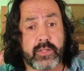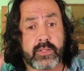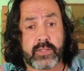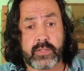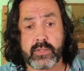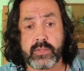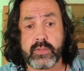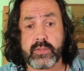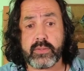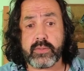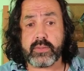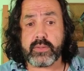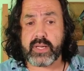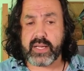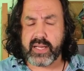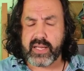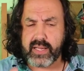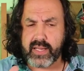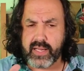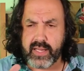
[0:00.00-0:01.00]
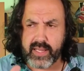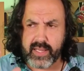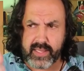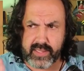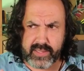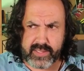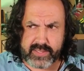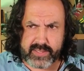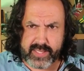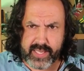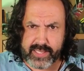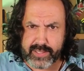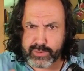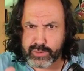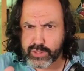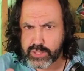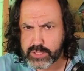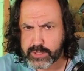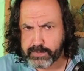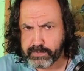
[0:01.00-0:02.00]
to understand,
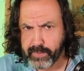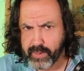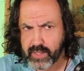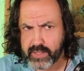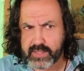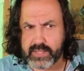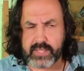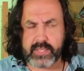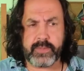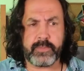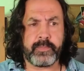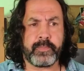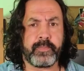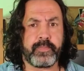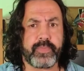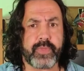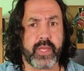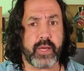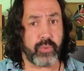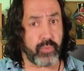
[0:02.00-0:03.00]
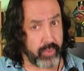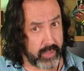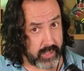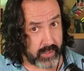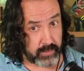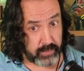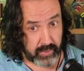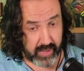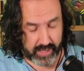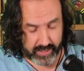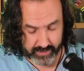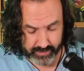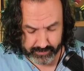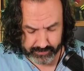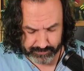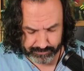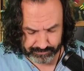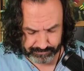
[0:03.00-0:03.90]
to spot a real brand.